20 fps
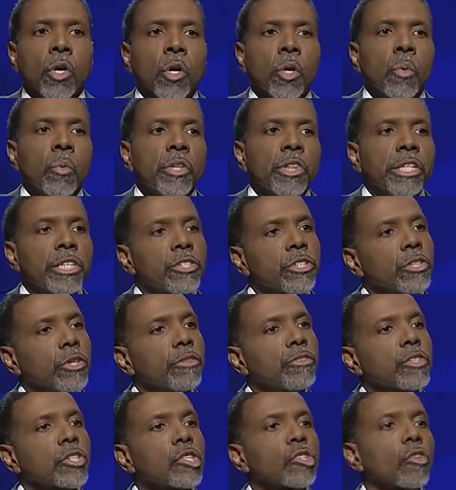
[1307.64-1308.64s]
When this
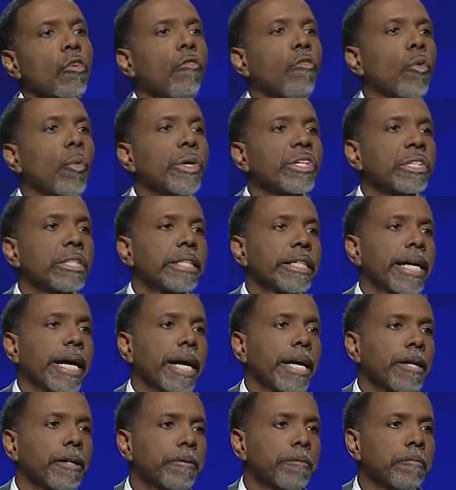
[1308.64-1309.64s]
service is over with
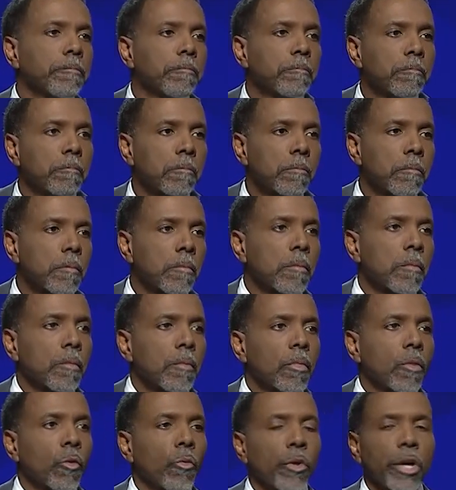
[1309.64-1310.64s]
today,
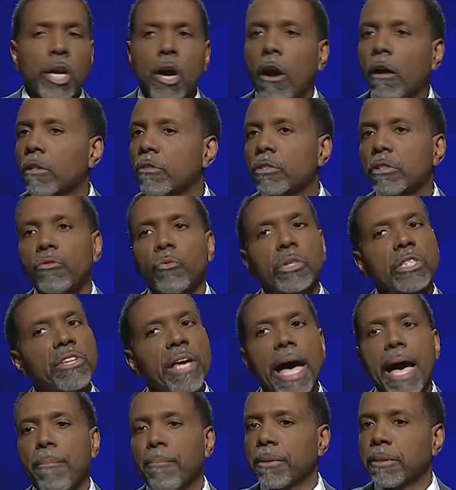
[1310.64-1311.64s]
regardless of what's
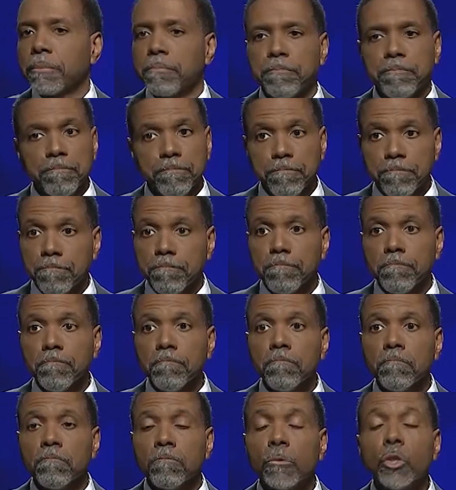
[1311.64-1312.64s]
happened,
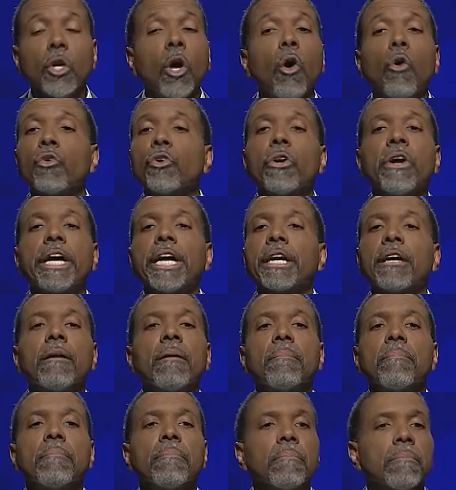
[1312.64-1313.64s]
you hold your head up,
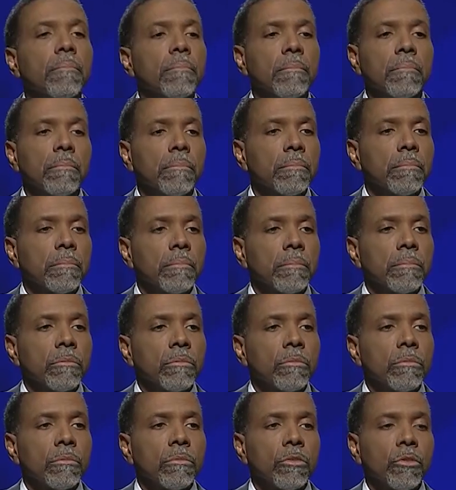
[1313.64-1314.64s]

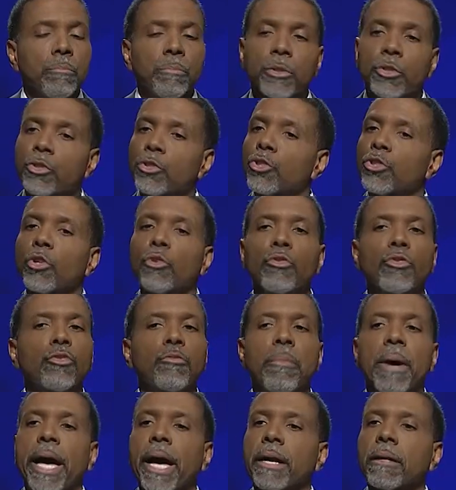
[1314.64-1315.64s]
you put your shoulders
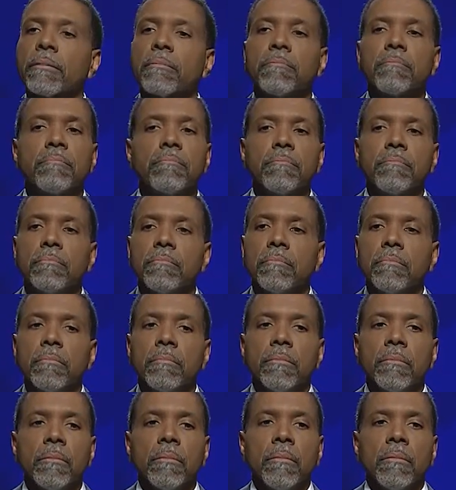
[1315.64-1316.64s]
back,
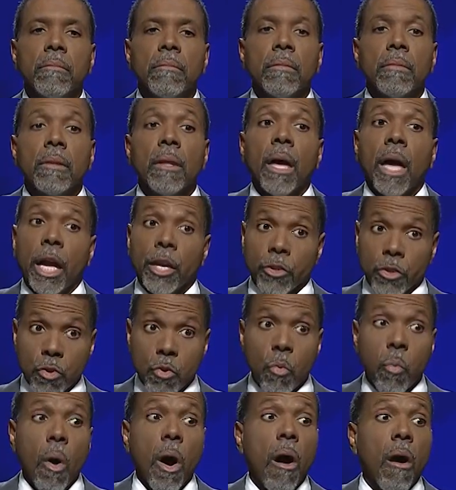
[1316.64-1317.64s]
and
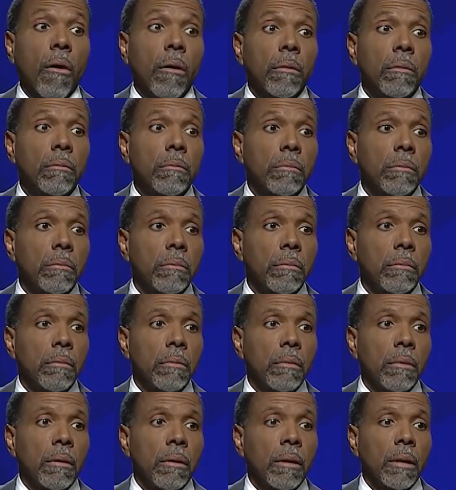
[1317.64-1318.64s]
you walk
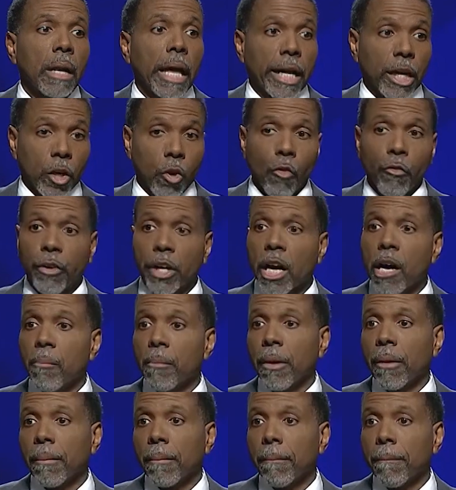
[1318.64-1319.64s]
like an
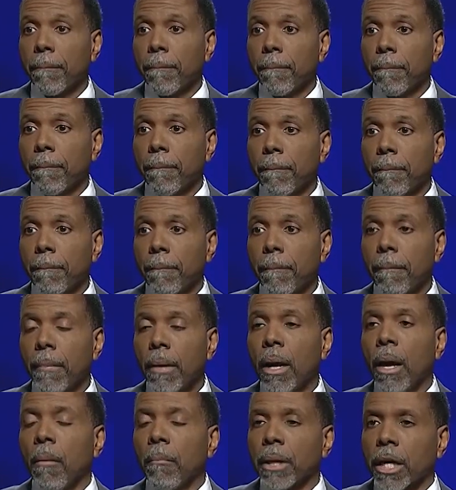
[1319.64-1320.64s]
overcomer.
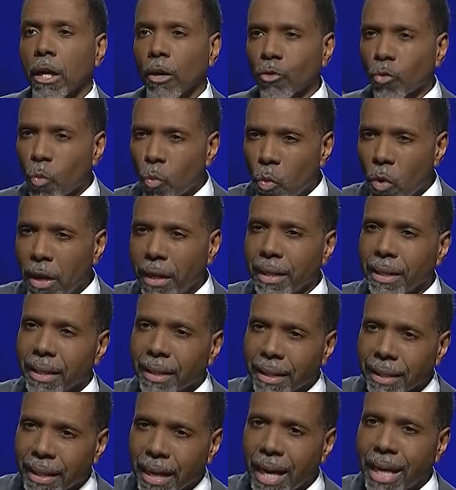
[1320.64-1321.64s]
Because
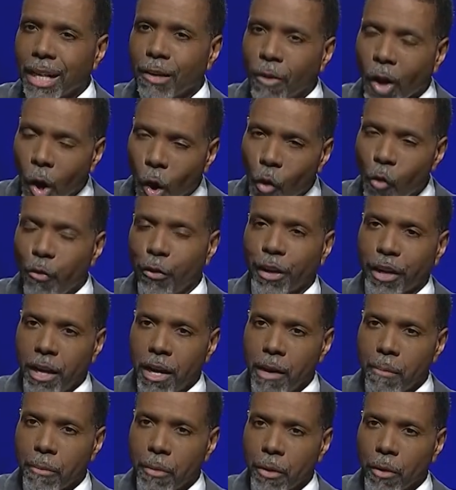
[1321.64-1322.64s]
what kind of
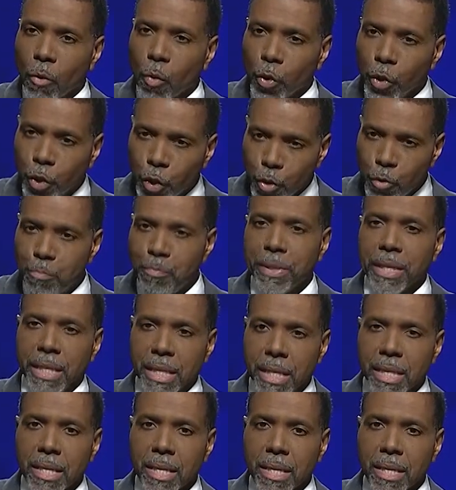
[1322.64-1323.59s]
overcomer would you be